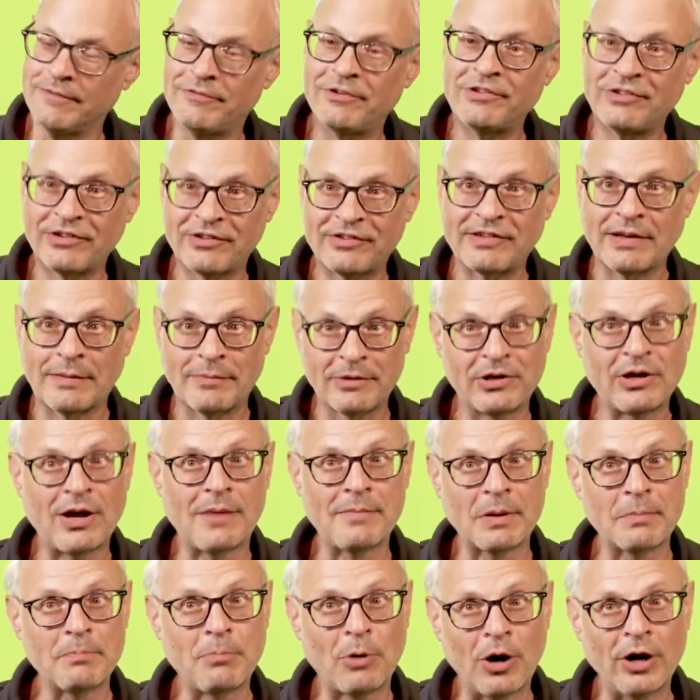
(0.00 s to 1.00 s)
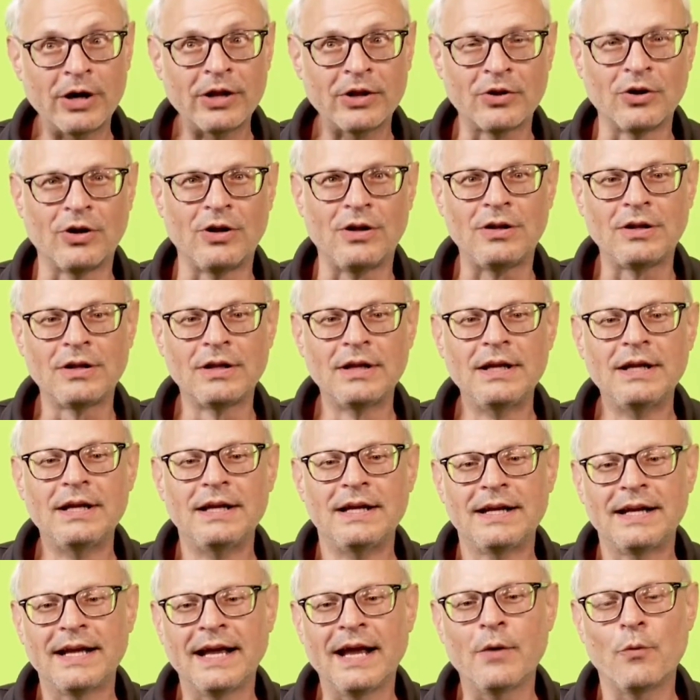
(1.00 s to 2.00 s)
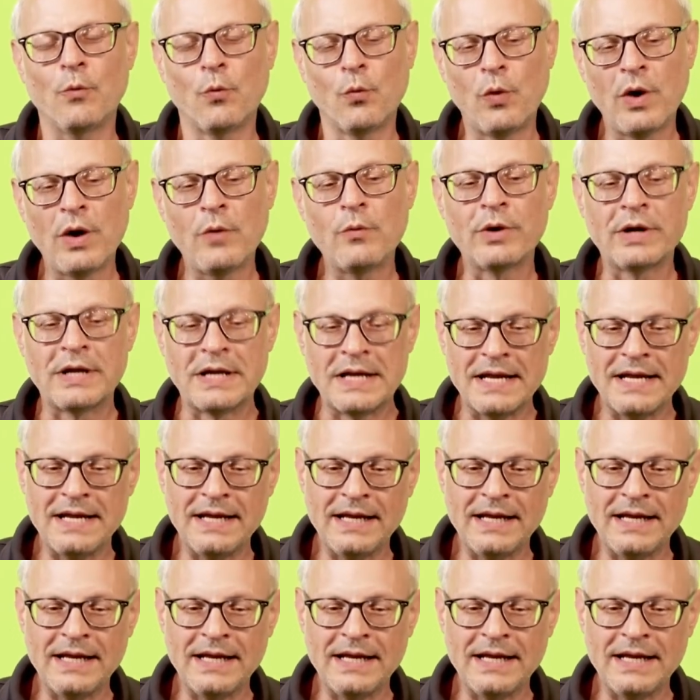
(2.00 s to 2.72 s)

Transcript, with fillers: If it's a subatomic particle, it, we would